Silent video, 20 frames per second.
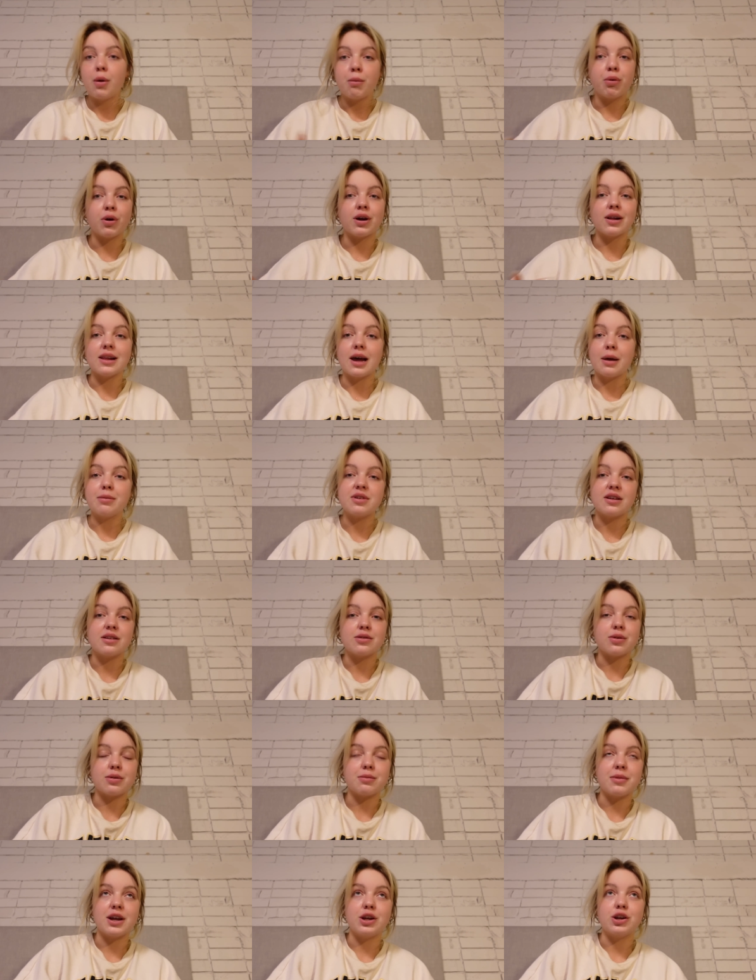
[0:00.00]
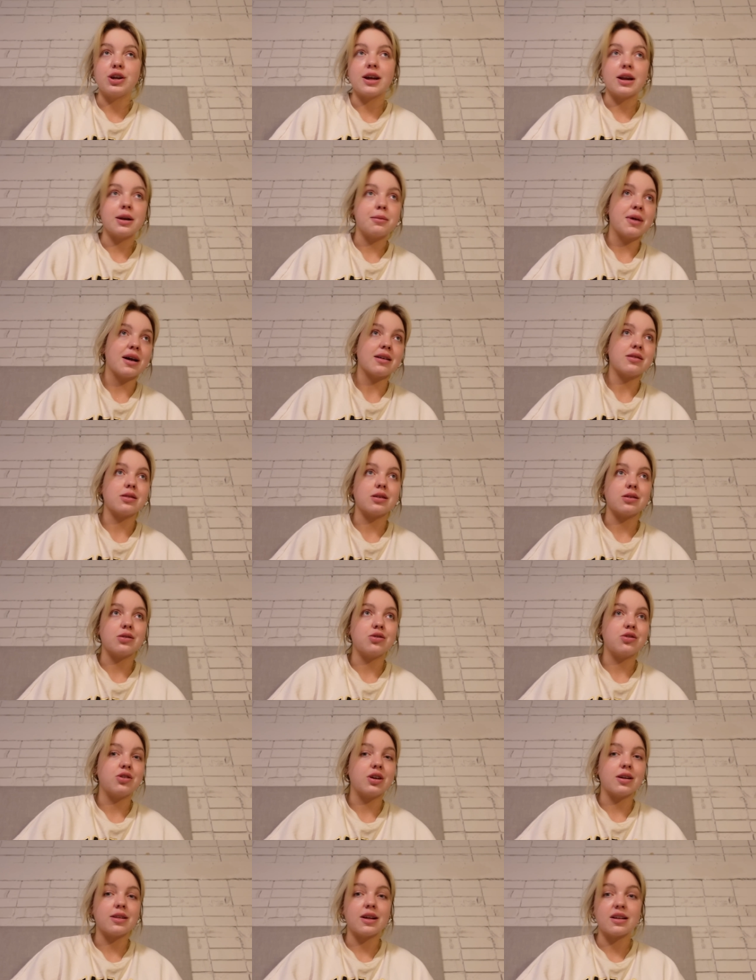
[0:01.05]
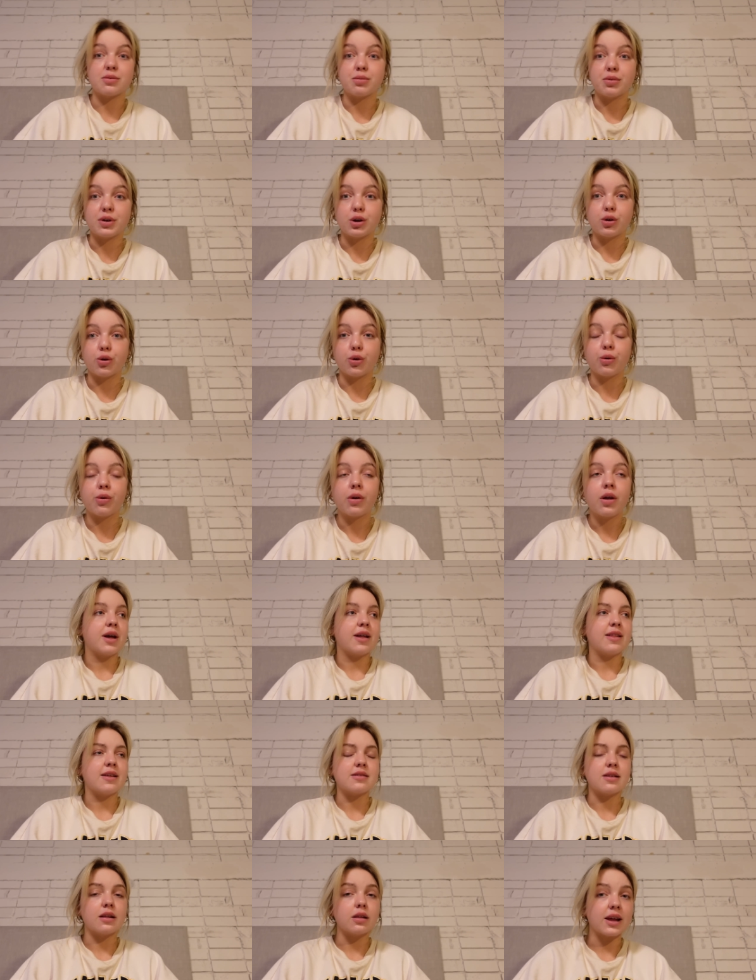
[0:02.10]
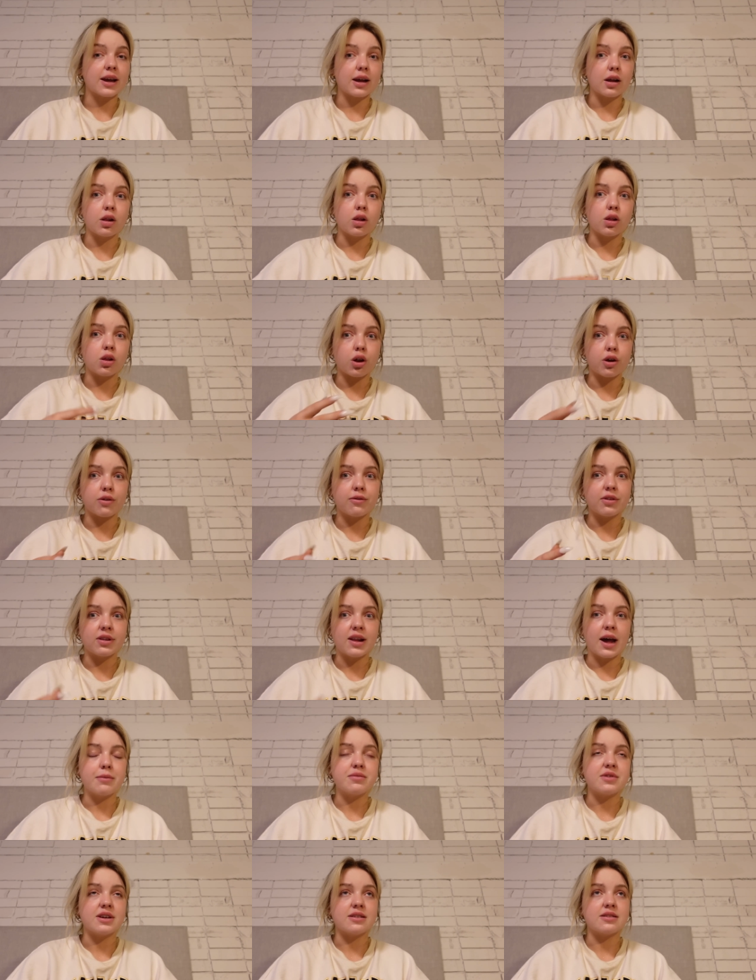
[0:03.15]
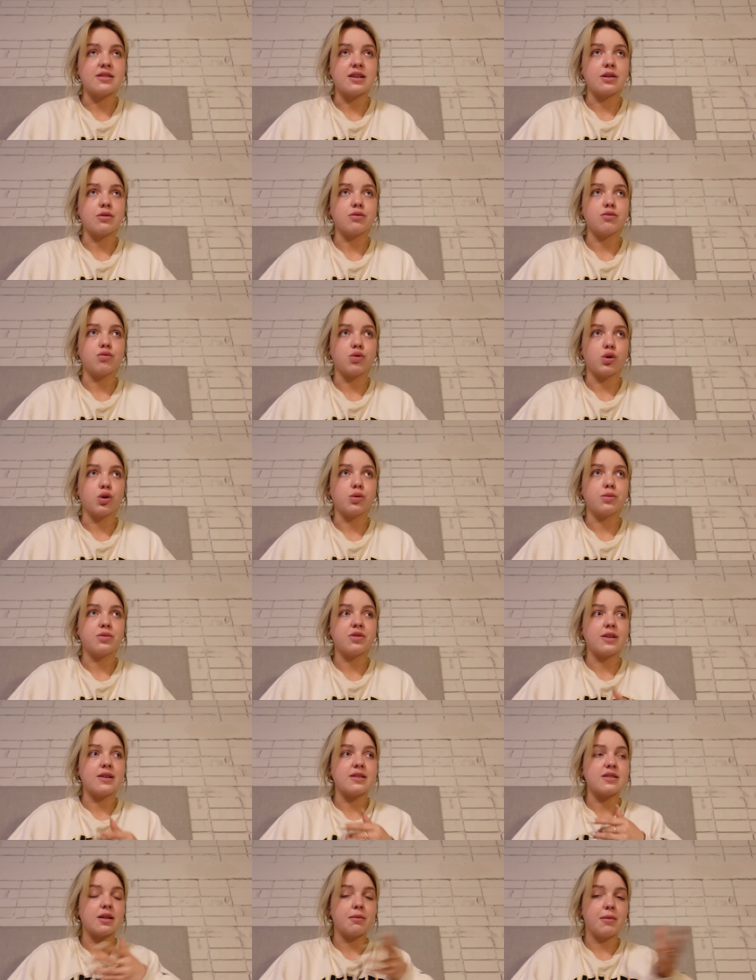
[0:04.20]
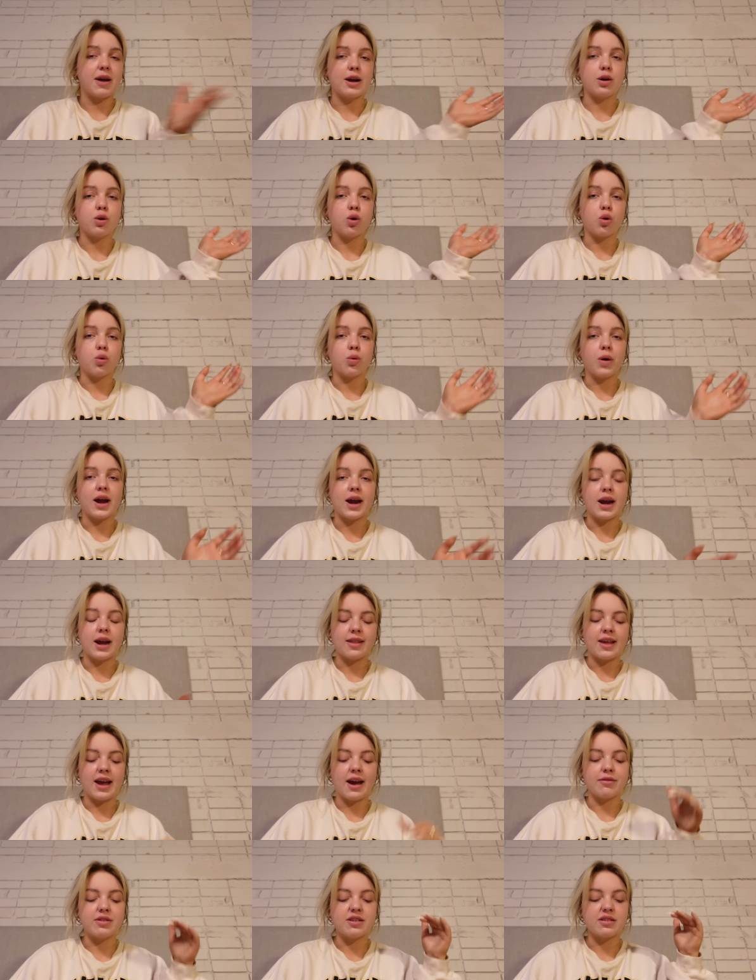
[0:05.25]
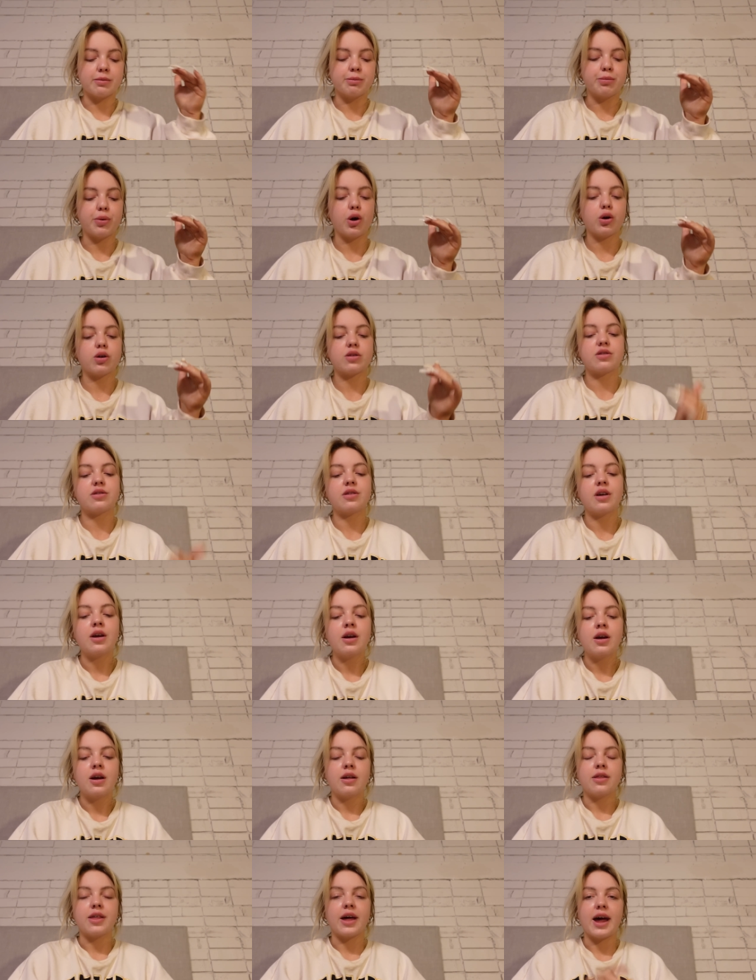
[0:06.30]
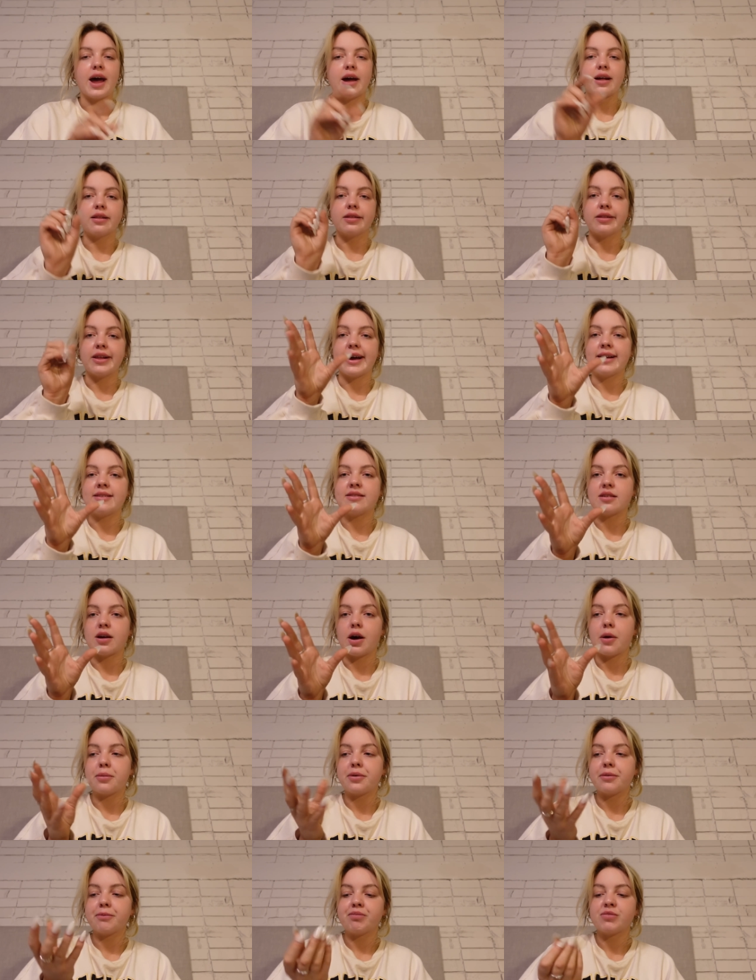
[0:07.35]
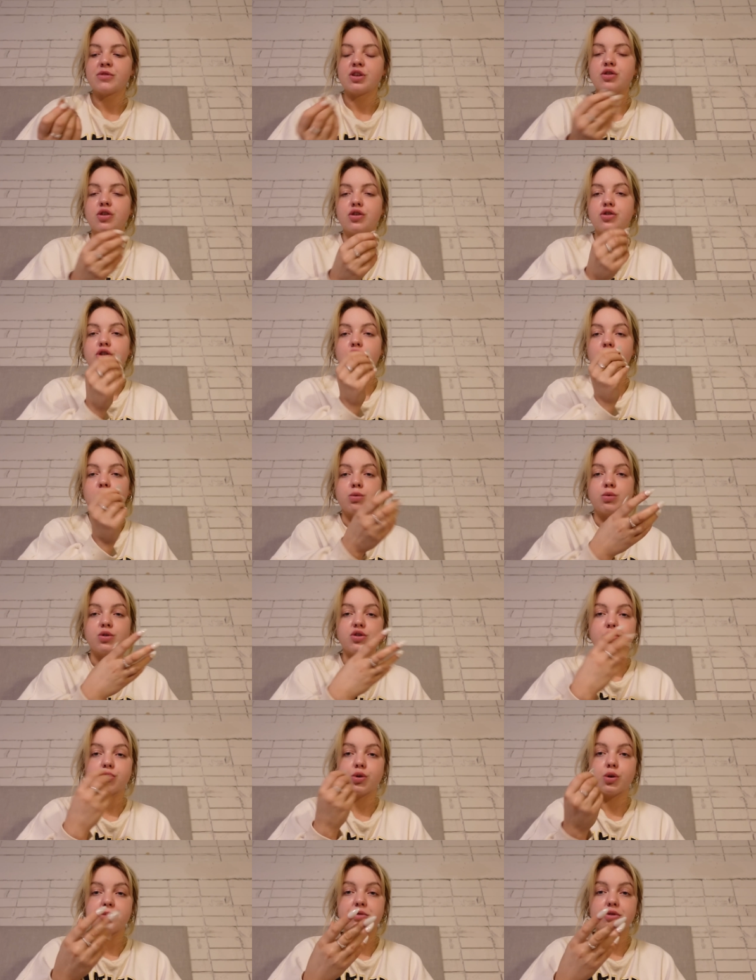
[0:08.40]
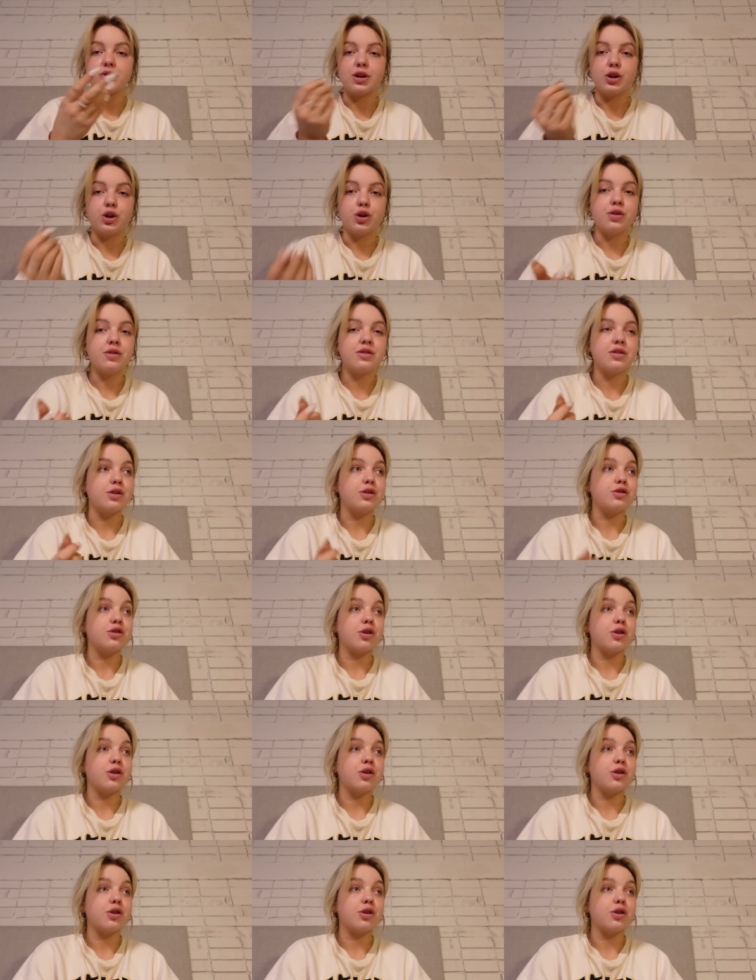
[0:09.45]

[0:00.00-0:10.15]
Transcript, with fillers: book a lap dance with me, and you get a massage chair. That's pretty cool." And there's a, like a lot of lap dancing rooms. So there's the main hallway, and they have this box that lights up to show you which rooms are in use, so you